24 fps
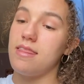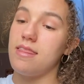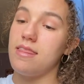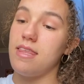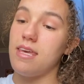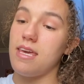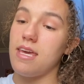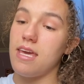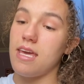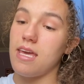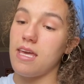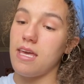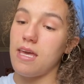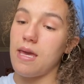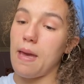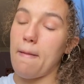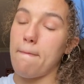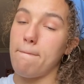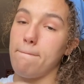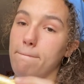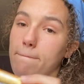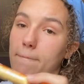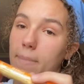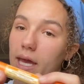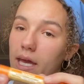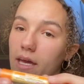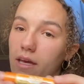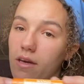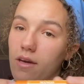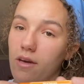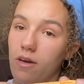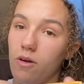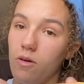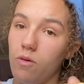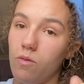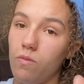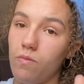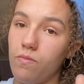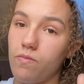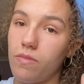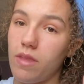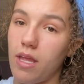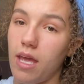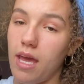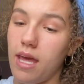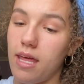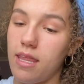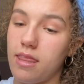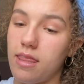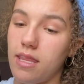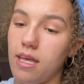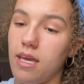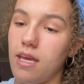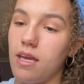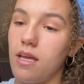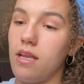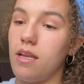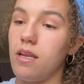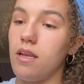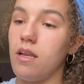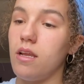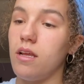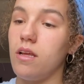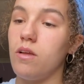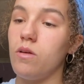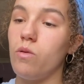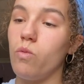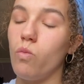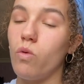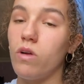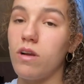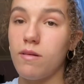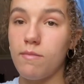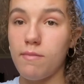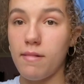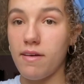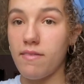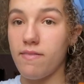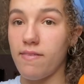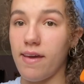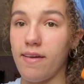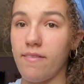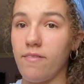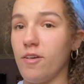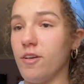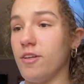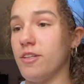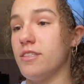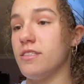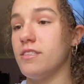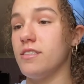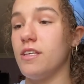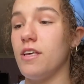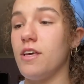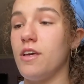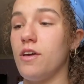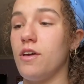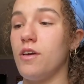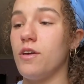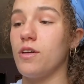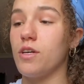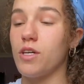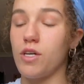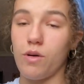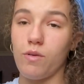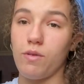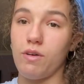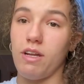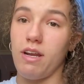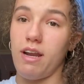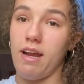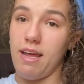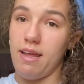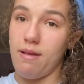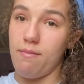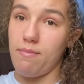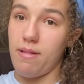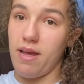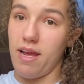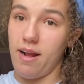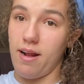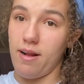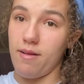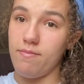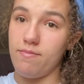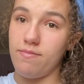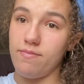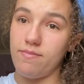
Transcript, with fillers: the mango and then one of my favorites coconut and pear